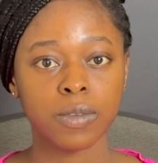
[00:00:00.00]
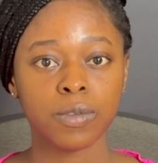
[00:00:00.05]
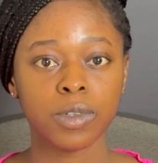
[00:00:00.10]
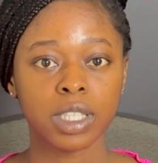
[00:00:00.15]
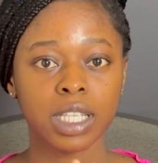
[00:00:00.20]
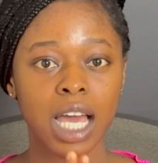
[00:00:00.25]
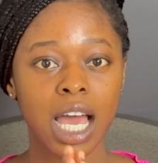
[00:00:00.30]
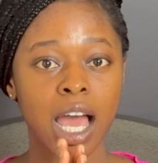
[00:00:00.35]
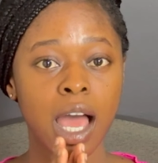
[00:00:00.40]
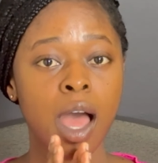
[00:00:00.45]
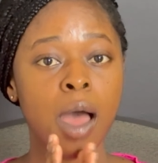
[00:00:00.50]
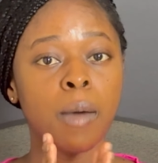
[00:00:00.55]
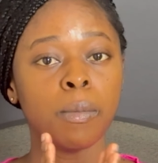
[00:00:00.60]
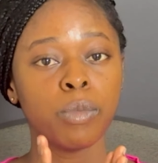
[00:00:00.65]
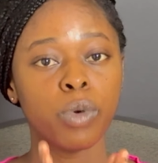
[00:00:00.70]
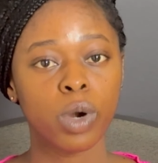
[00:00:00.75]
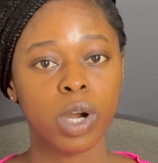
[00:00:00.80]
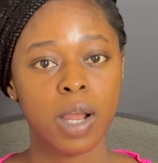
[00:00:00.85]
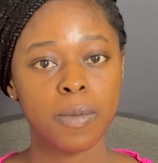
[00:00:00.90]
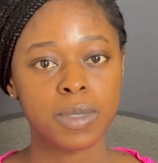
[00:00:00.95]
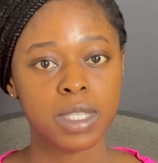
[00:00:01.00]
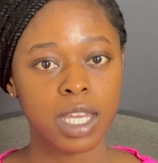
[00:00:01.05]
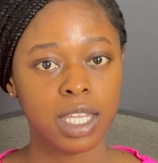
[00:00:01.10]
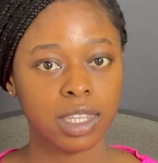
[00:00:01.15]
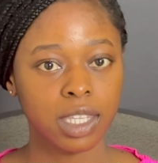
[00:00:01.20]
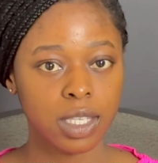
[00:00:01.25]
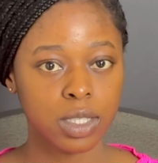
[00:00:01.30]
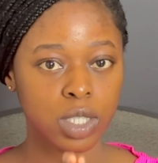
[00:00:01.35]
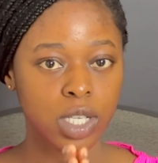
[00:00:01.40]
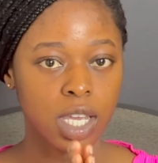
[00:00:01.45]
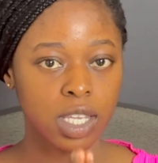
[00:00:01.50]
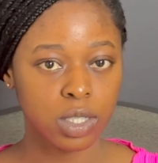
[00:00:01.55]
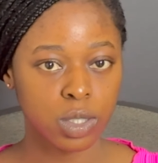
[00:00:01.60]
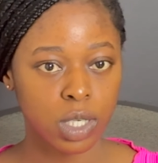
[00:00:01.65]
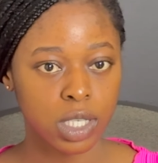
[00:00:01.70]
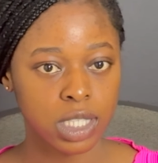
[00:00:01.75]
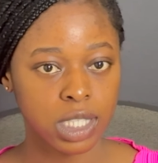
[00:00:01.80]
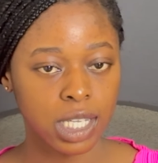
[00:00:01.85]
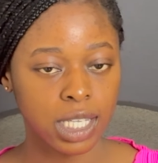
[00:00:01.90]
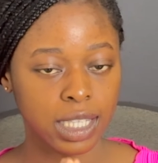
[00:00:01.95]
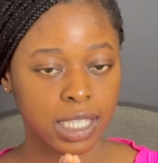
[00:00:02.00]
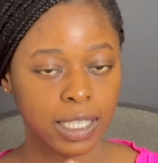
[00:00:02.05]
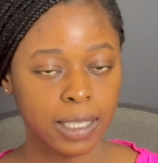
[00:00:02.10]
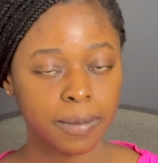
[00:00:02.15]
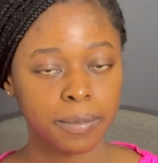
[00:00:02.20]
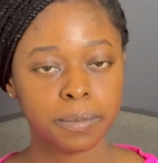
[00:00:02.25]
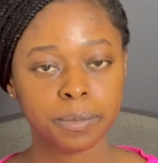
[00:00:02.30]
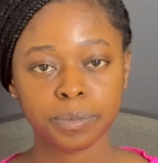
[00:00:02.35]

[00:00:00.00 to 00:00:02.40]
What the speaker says: for that program start date you're interested in.